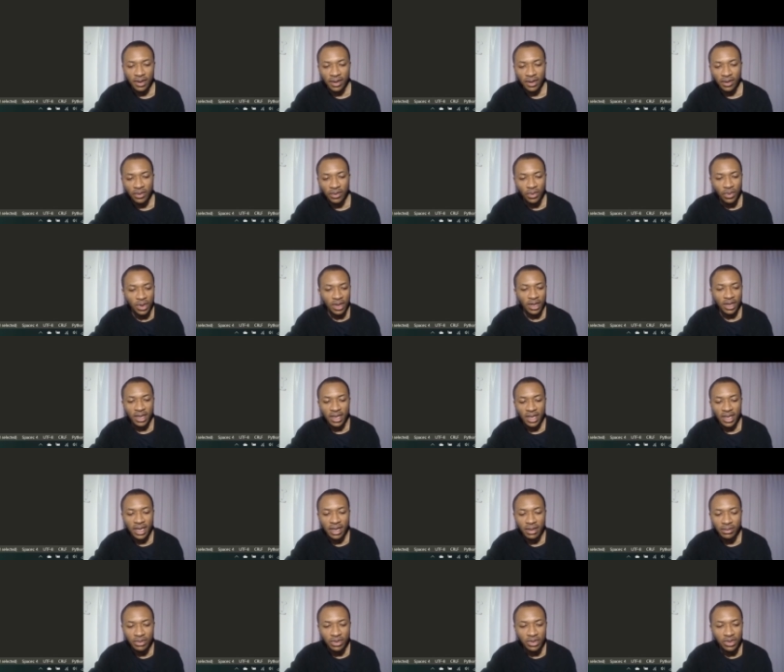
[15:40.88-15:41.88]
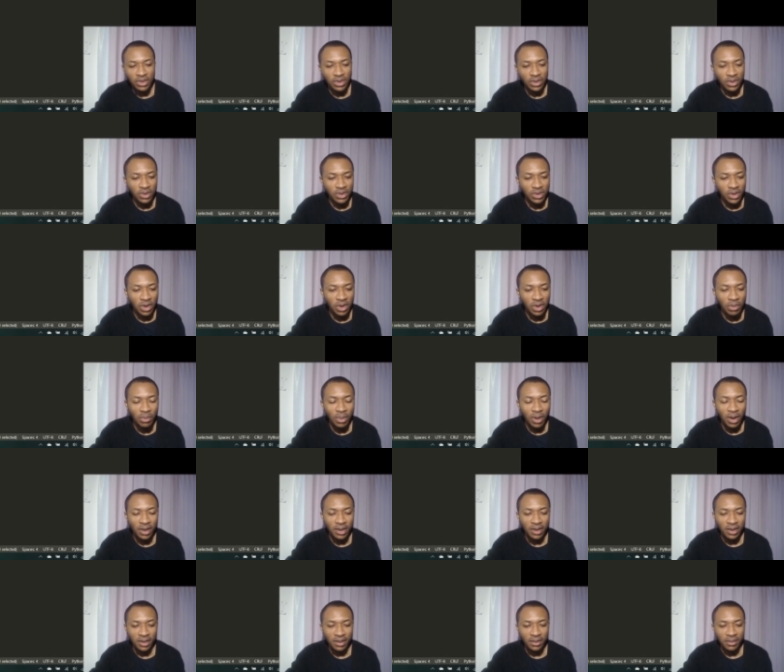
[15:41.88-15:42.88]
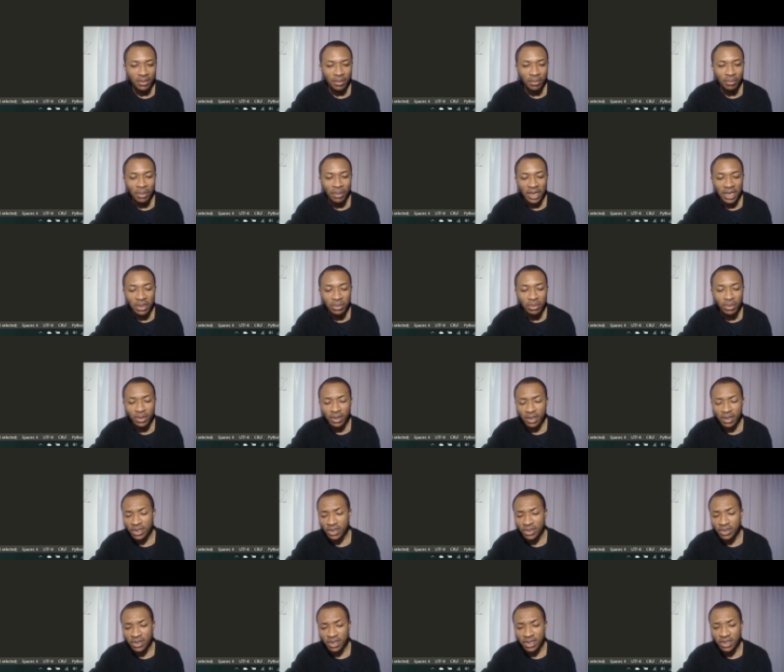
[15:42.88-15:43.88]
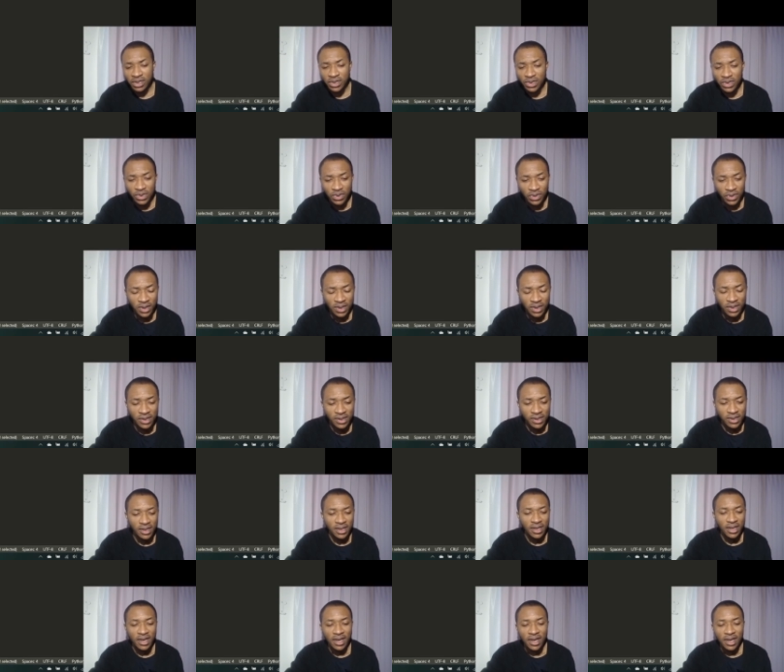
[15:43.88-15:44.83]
quickly, I'm just going to talk about manipulation in strings,